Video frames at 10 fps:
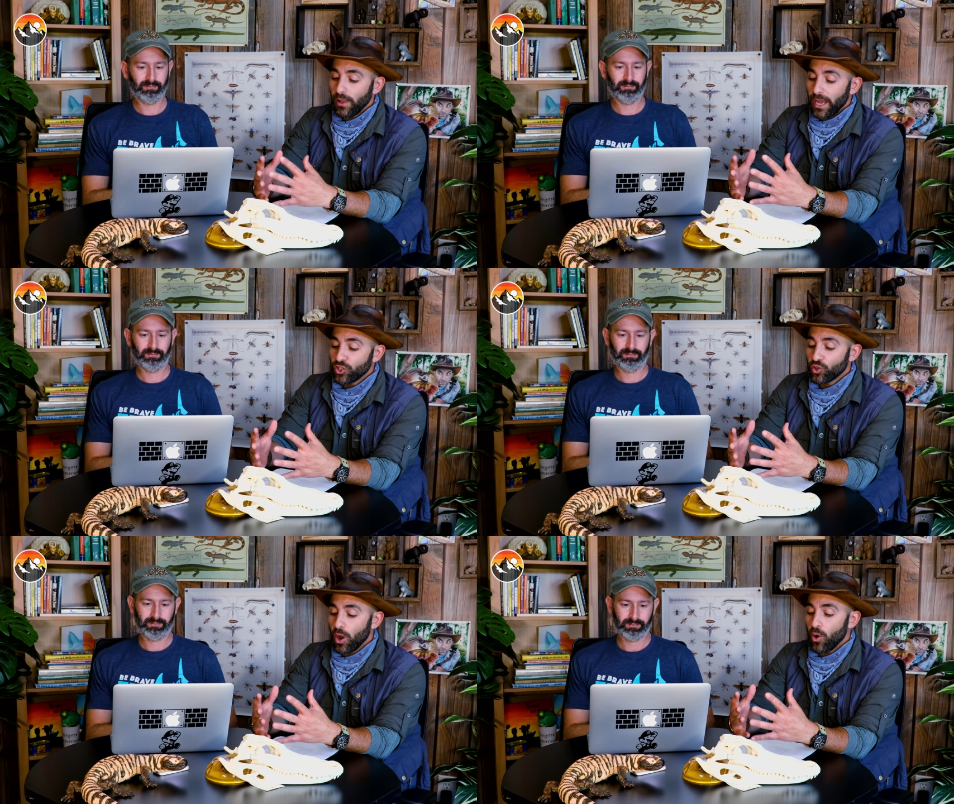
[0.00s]

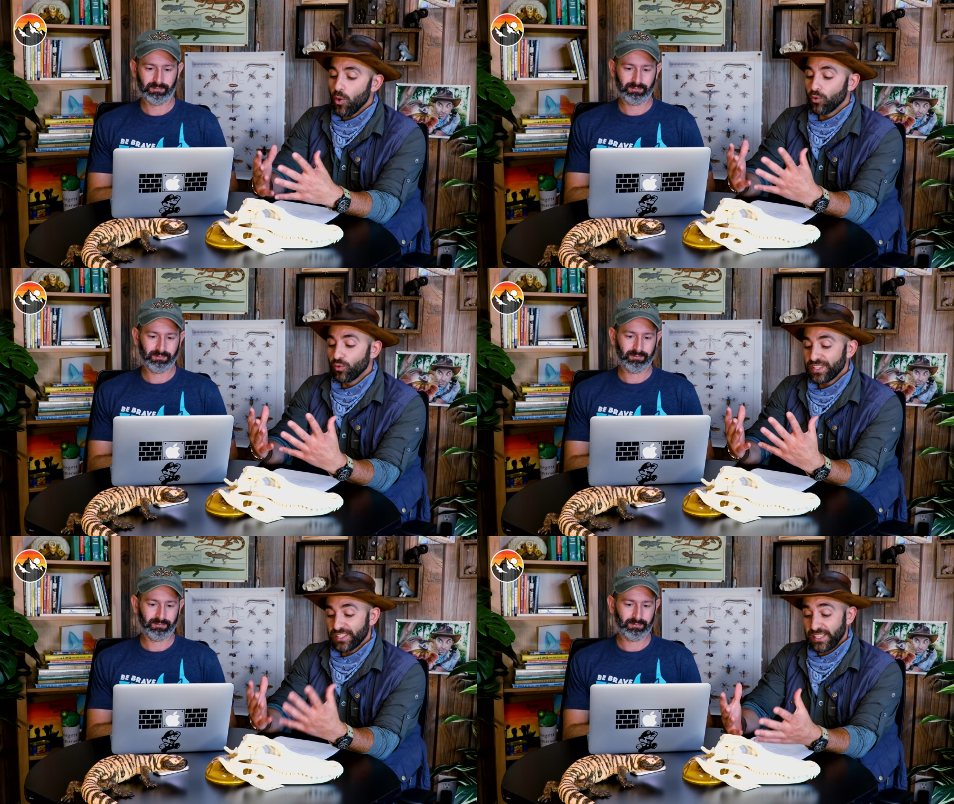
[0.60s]

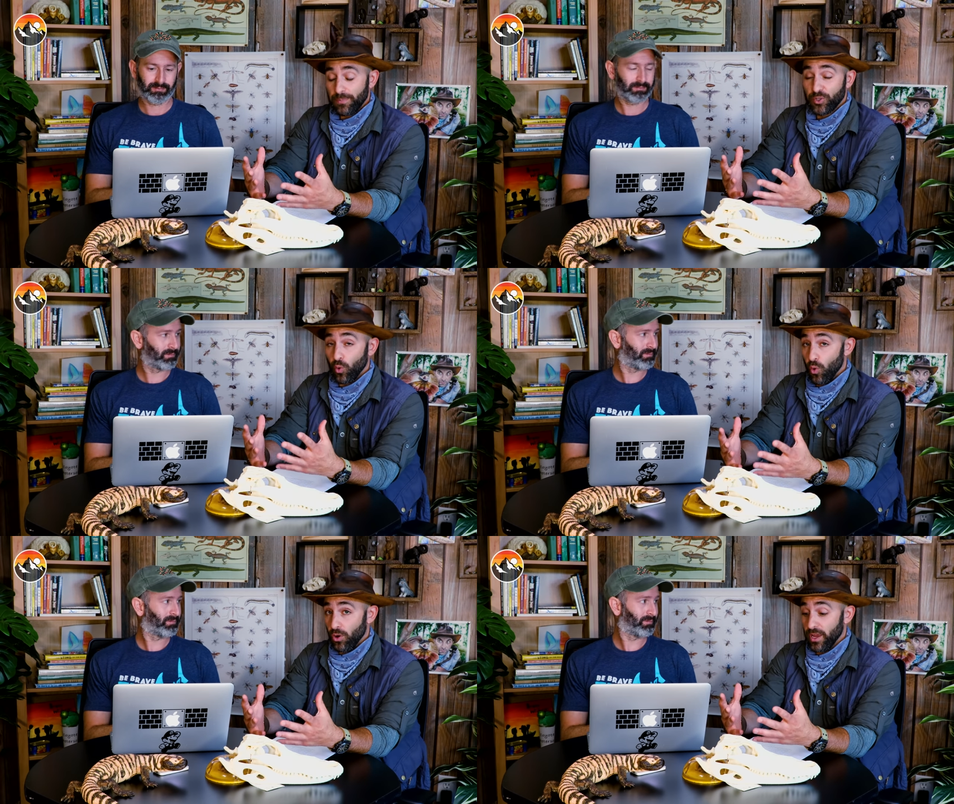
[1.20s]

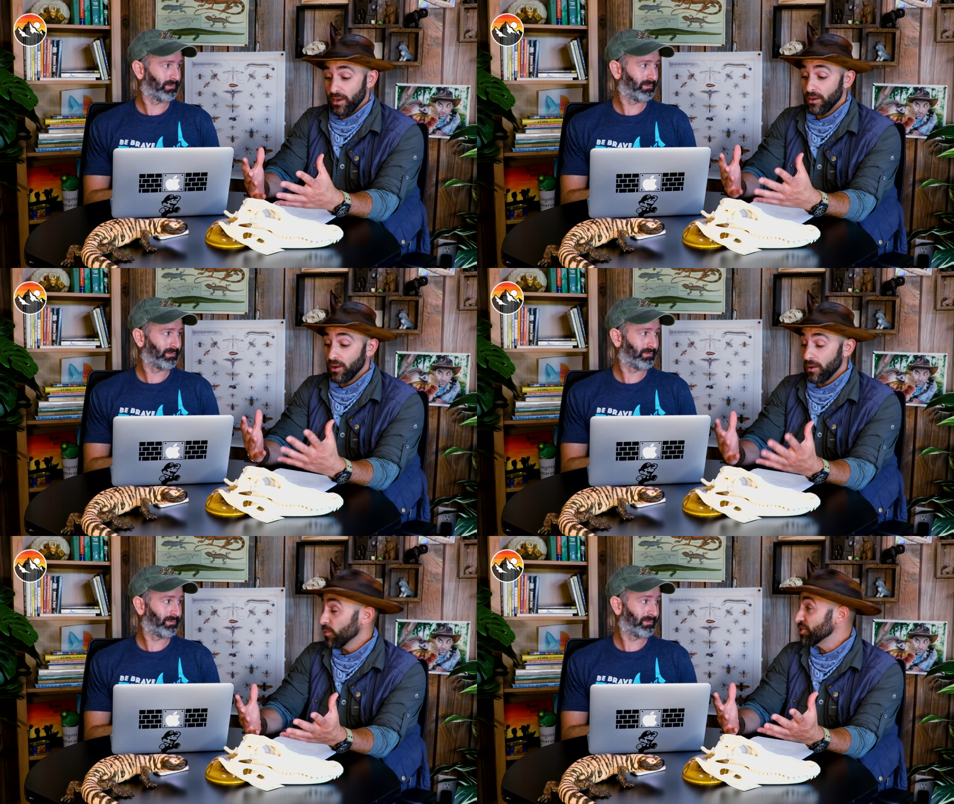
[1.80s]
Speaker 1: electroreceptor organ
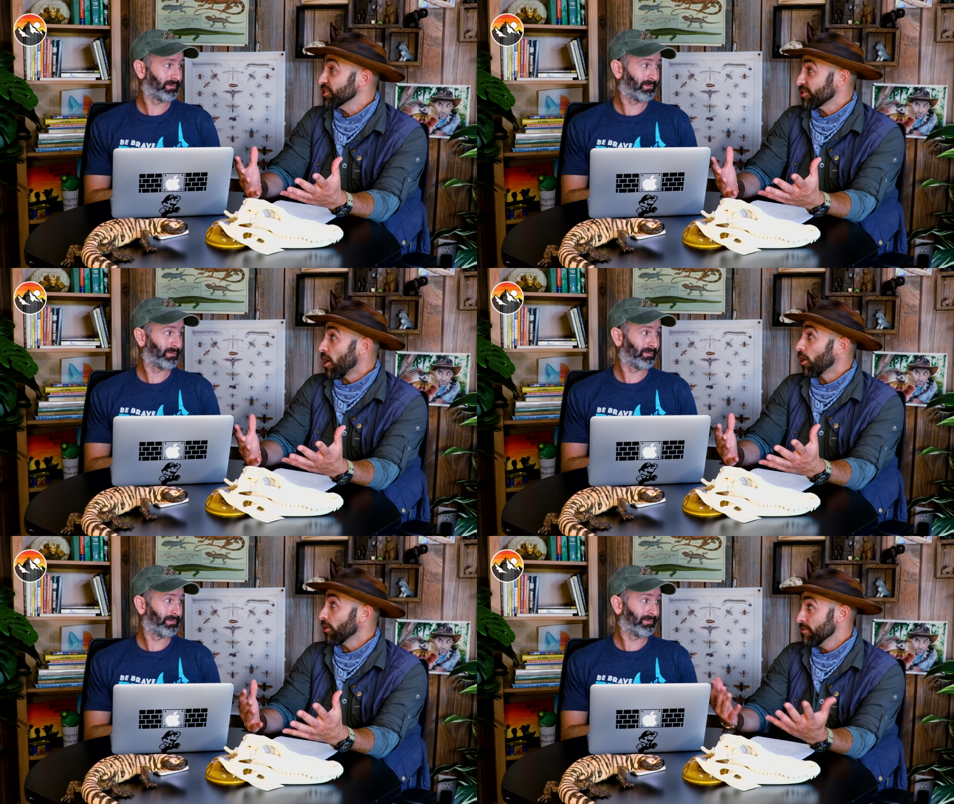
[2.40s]
which is
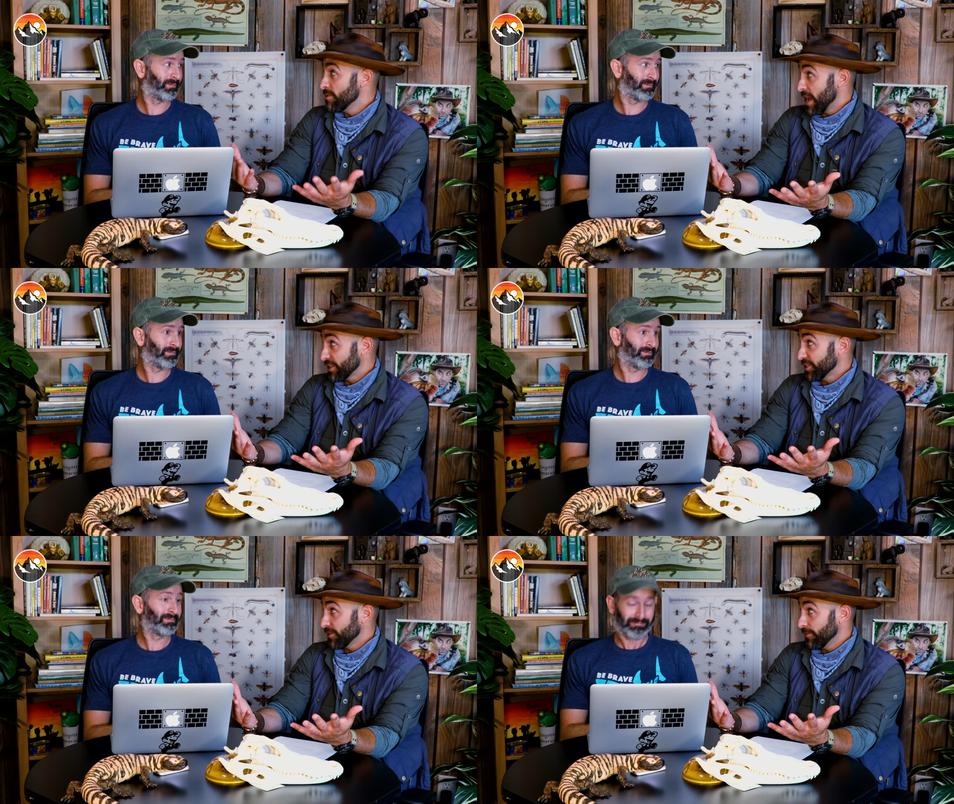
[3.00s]
our
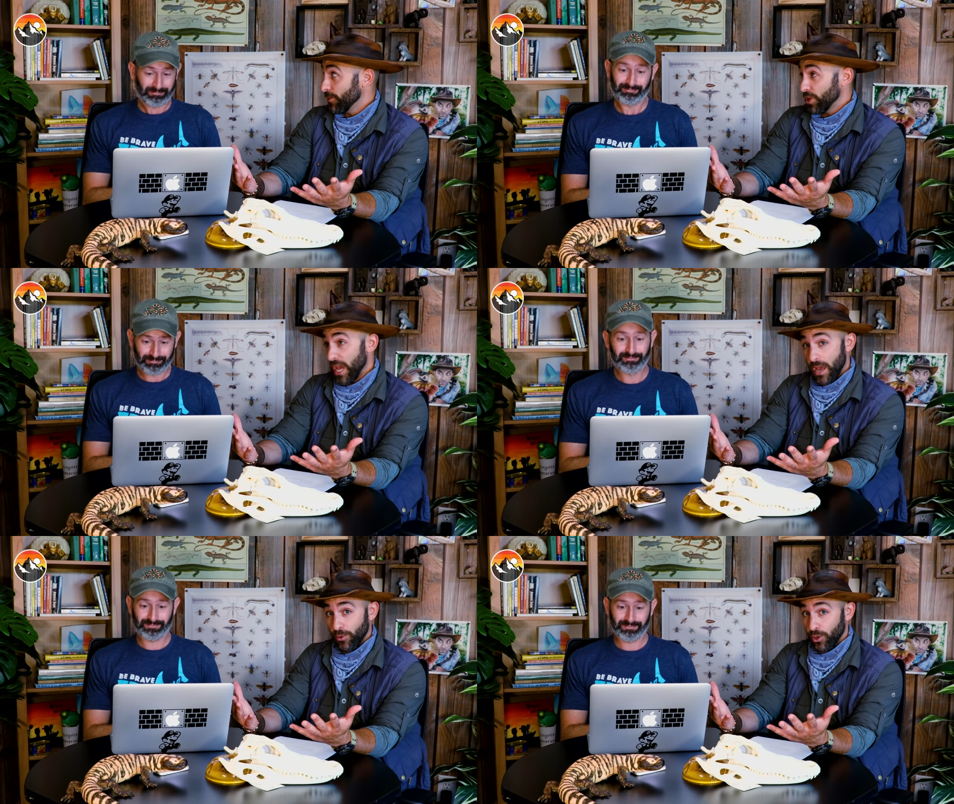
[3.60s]
next
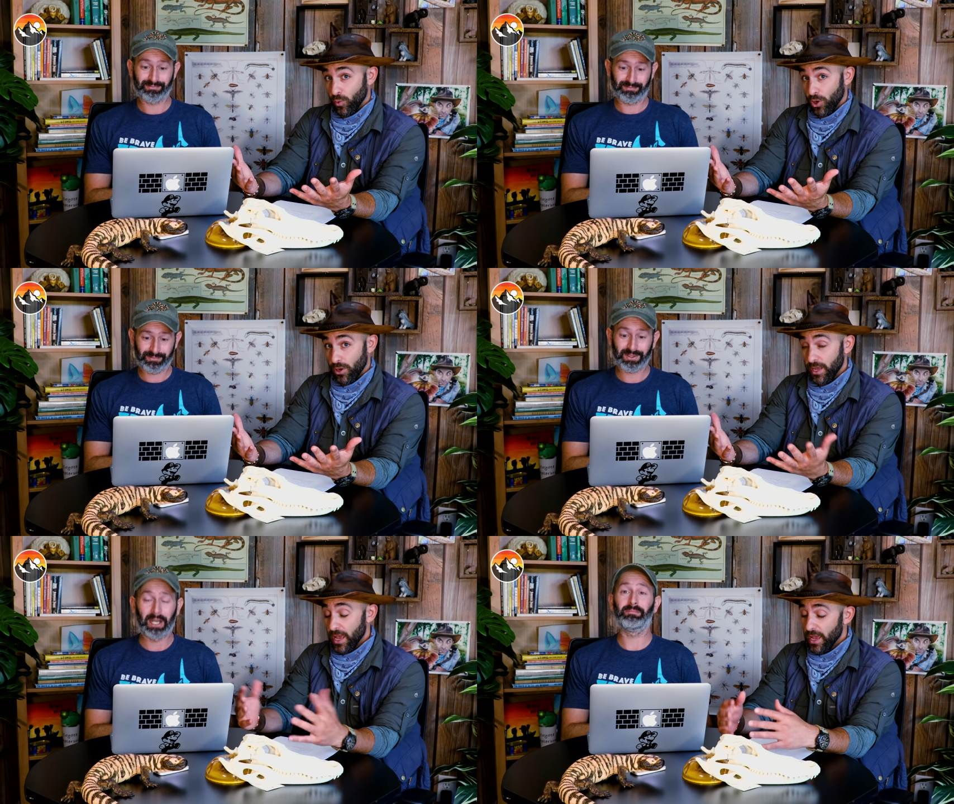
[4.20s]
vocabulary
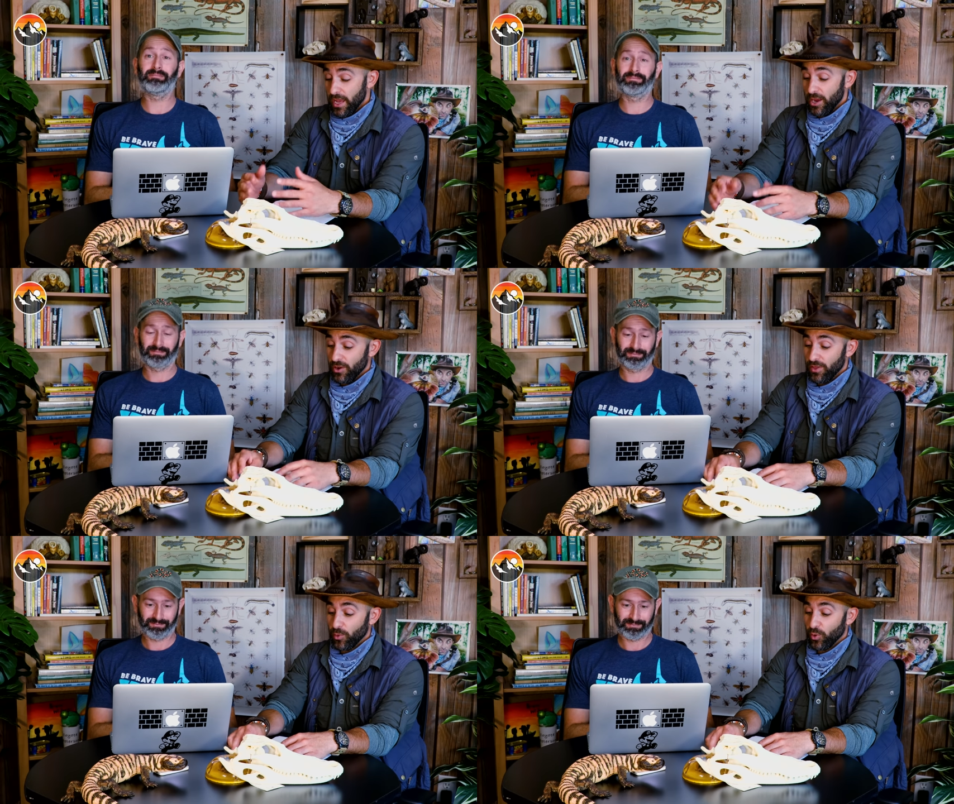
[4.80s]
word yep.
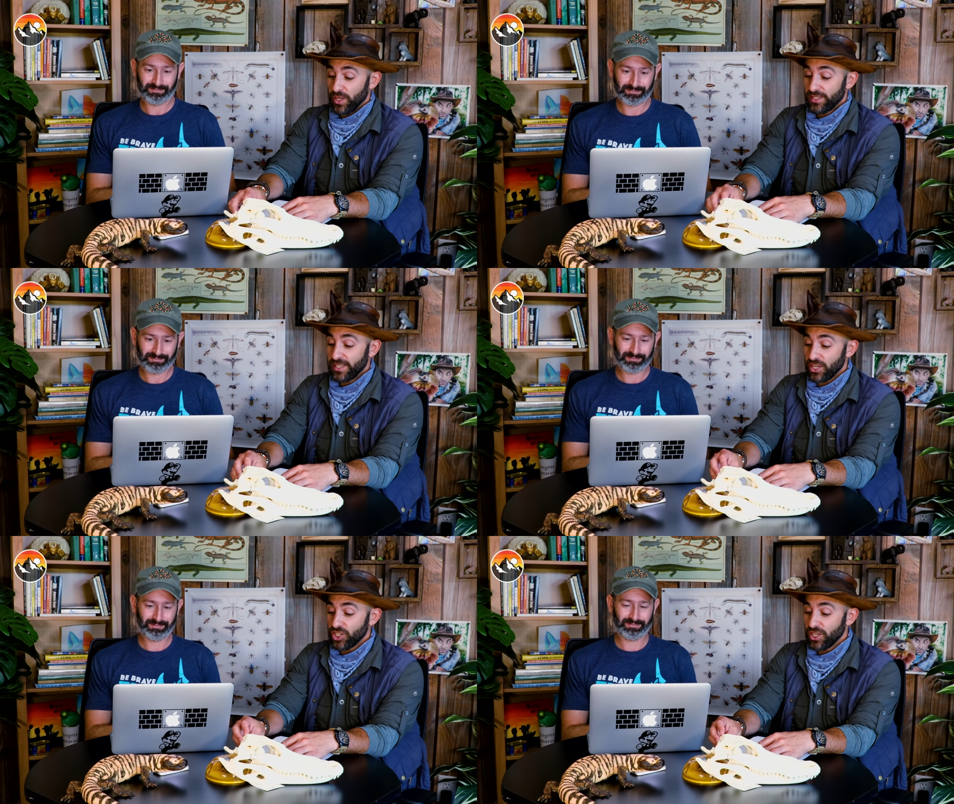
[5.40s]
here in the marine
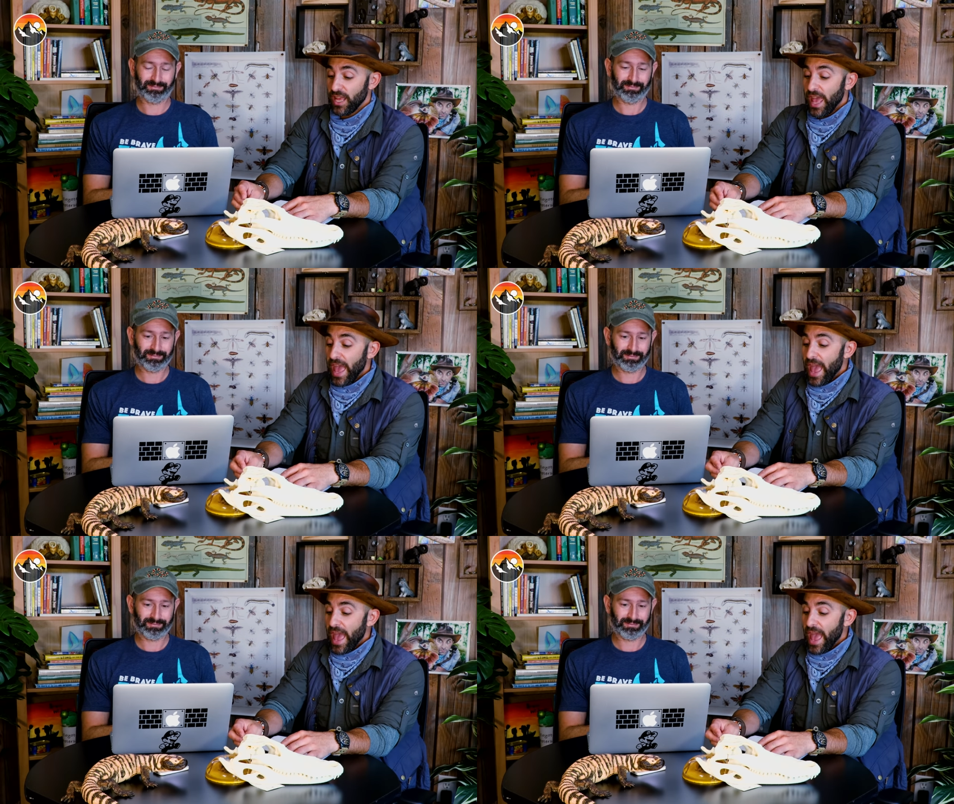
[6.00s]
section.